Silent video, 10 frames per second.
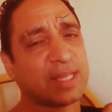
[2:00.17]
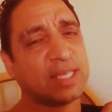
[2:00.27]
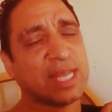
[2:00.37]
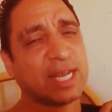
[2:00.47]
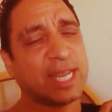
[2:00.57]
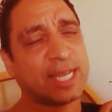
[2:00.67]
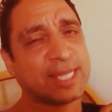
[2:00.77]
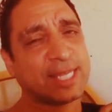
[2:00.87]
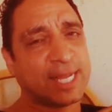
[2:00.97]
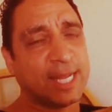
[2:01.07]
is that a kick is
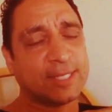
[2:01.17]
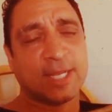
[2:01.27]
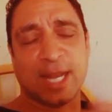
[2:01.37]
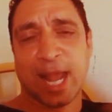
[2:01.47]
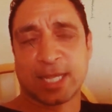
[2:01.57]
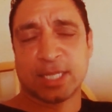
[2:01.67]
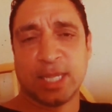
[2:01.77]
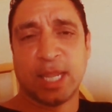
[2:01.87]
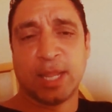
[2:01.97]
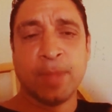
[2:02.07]
not a kick until he locks the knee.